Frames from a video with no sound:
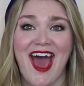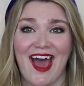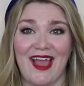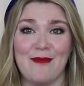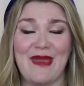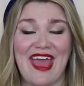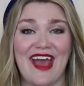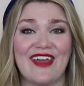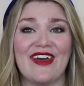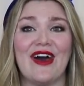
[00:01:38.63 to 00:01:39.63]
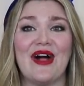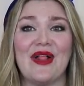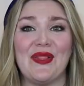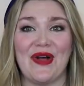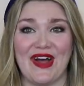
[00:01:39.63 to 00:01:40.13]
I pack
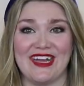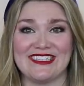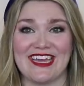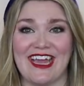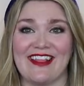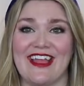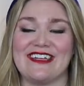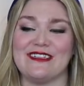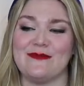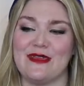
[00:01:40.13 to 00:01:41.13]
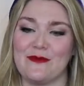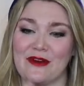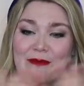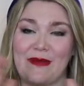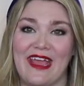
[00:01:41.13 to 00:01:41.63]
a lot. I like to be
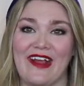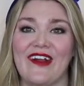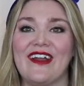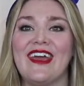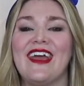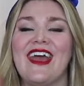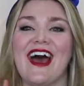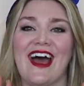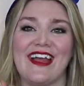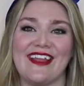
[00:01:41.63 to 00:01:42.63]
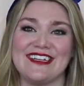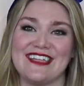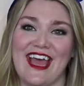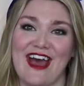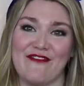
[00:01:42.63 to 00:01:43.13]
prepared. I like
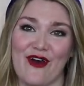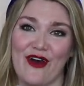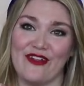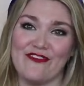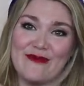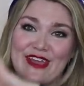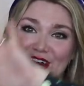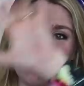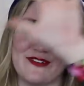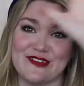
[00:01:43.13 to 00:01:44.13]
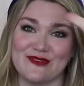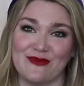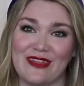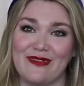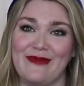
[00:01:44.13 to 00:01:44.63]
to have all of my comforts
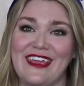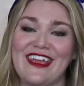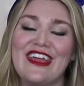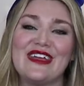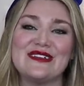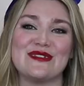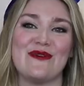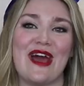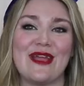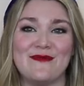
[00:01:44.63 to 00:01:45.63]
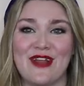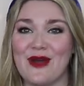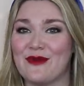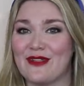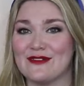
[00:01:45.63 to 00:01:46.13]
with me. So I am
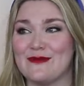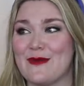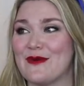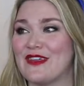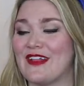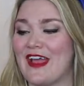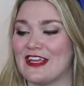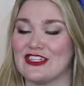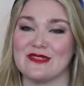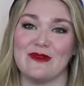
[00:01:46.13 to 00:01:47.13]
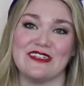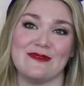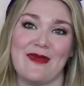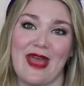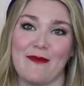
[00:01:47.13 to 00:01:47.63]
not one of those people that like just
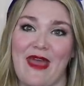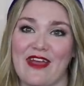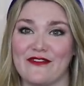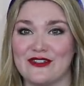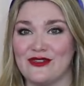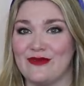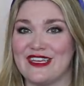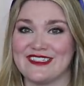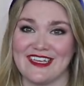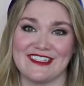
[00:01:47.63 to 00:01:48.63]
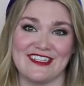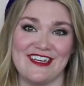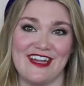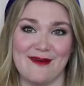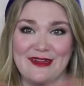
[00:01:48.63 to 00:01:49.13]
brings a backpack for two weeks. That's
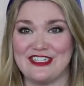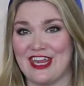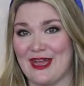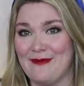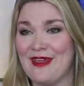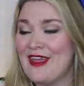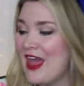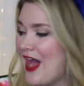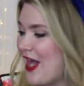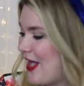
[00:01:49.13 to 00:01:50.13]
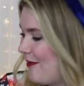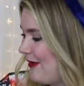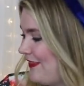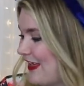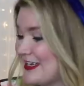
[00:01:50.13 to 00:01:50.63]
not my jam. Um,
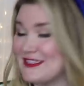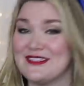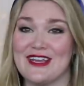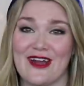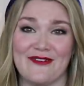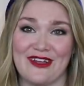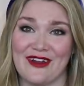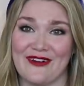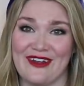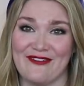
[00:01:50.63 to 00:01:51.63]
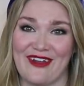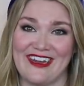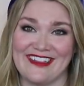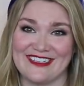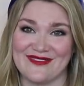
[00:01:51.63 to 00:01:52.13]
and that is not what you're going to
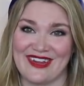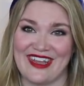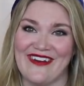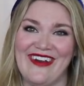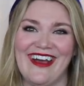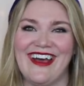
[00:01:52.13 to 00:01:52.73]
find in this video.